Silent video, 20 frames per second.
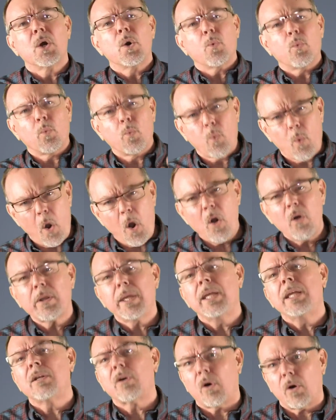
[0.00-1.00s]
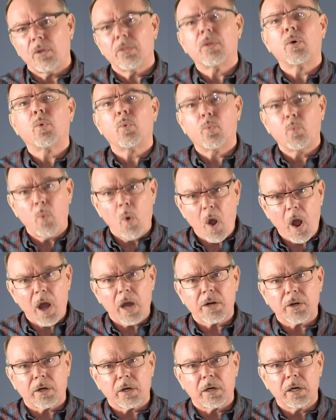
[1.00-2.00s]
walking on the
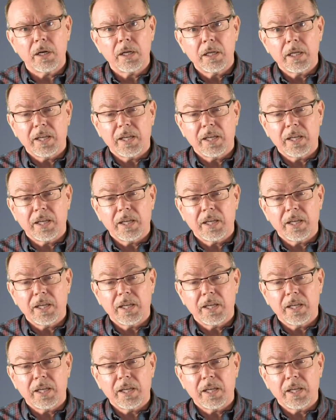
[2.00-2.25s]
water?